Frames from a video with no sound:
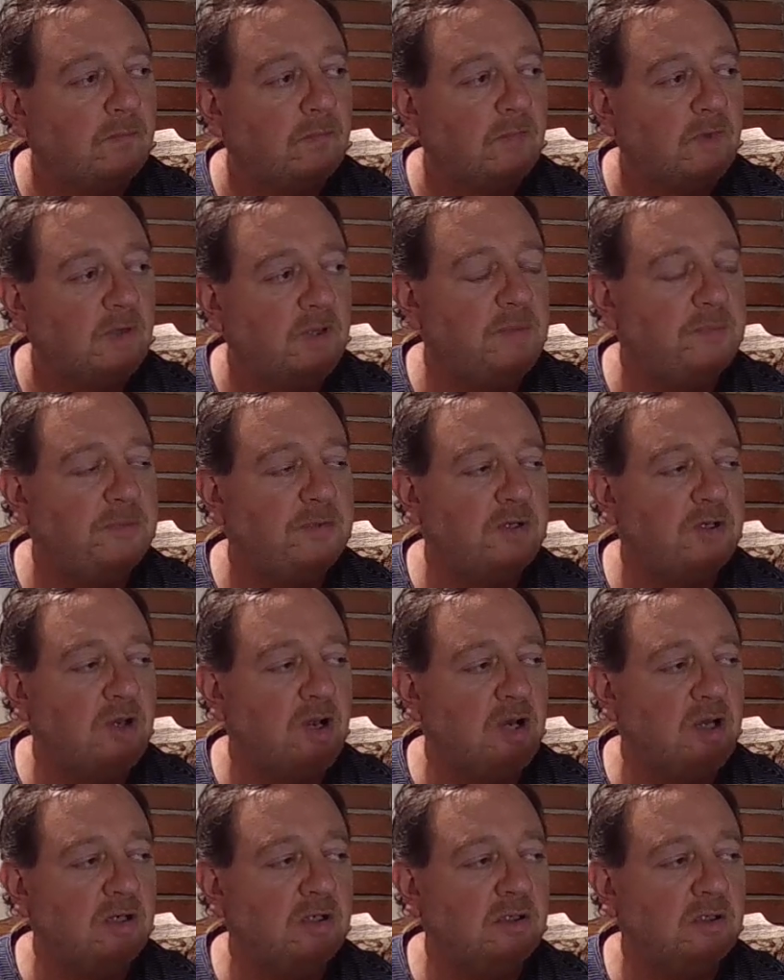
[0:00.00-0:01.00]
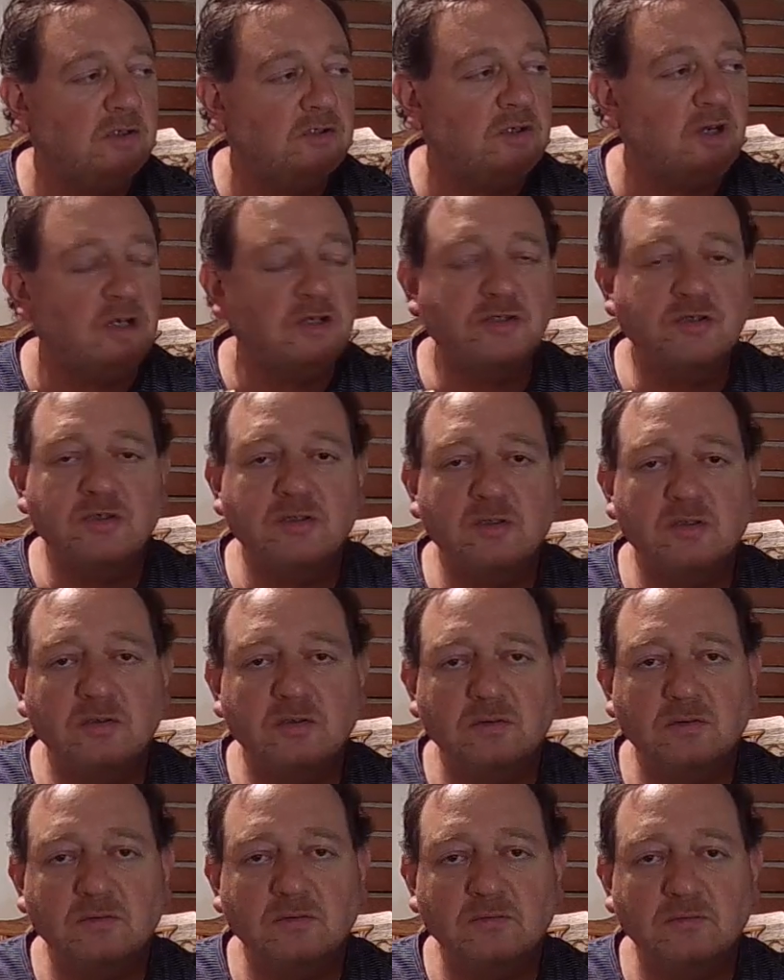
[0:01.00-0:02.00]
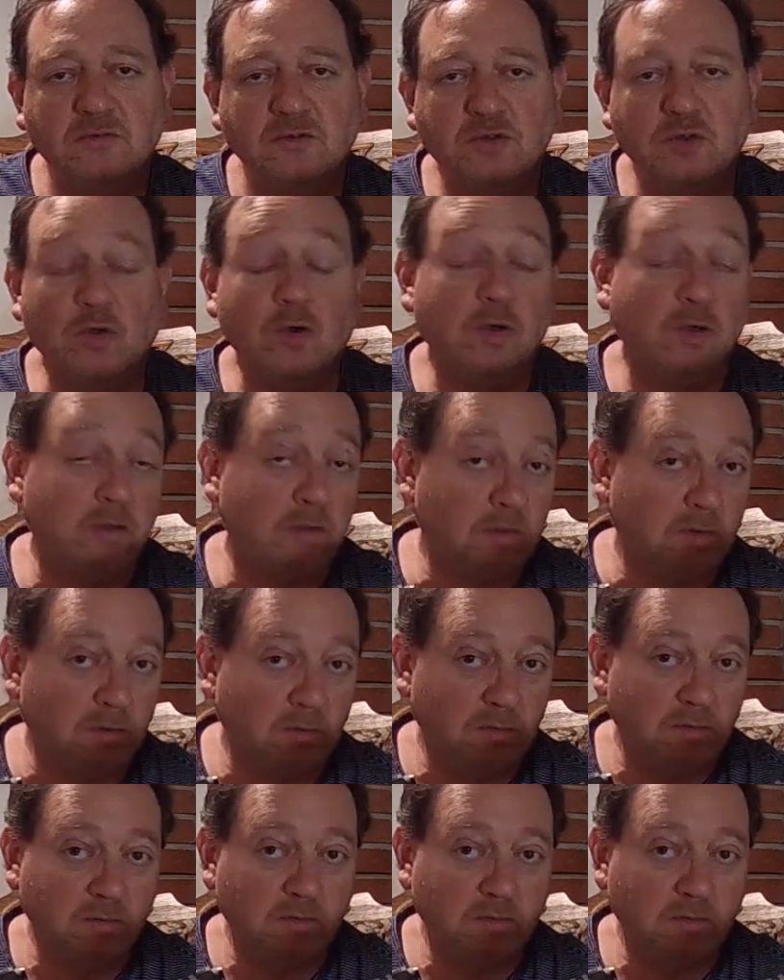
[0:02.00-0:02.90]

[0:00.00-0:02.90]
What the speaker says: keep the gun a touch shorter.